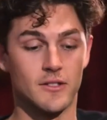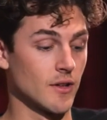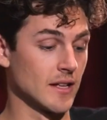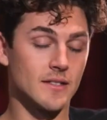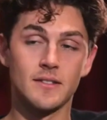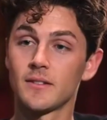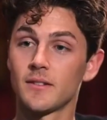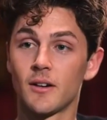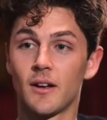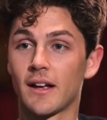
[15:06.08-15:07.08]
And so that's,
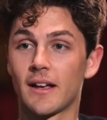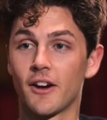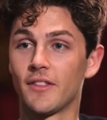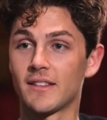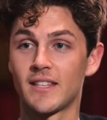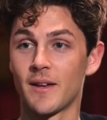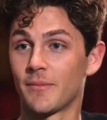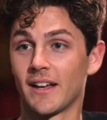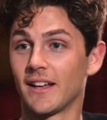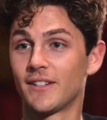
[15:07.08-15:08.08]
I carried that
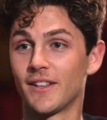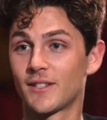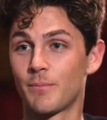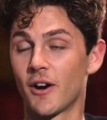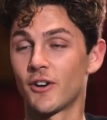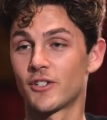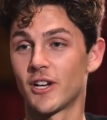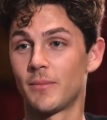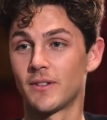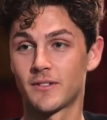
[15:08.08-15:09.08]
same thing into this
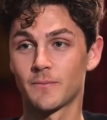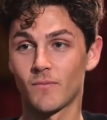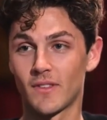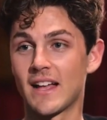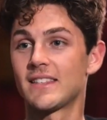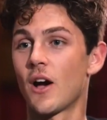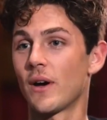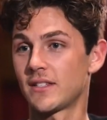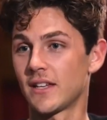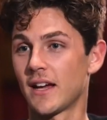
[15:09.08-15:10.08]
partnership. That's how
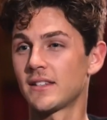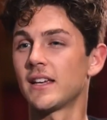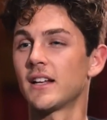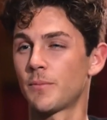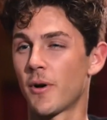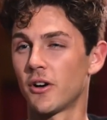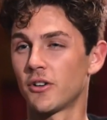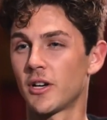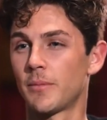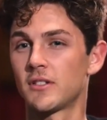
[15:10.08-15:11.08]
I see it. I see it as a
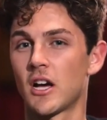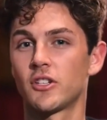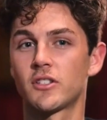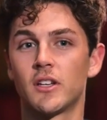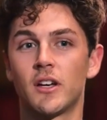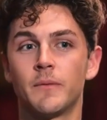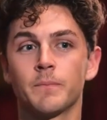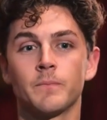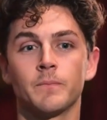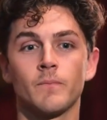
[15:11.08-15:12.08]
partnership. It's not just a
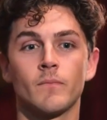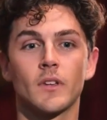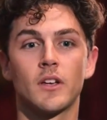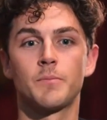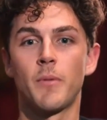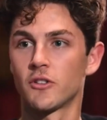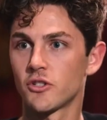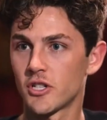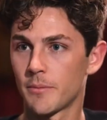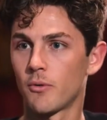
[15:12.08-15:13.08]

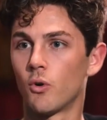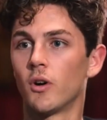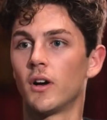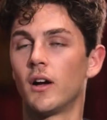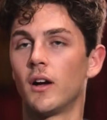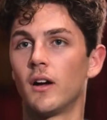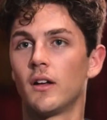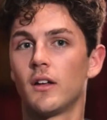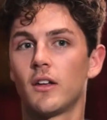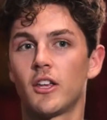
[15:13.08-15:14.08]
sponsorship or a
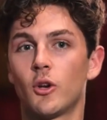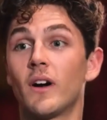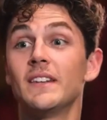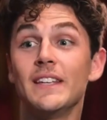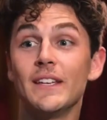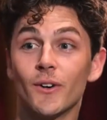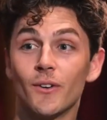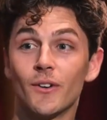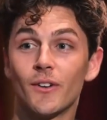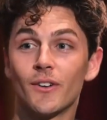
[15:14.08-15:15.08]
deal.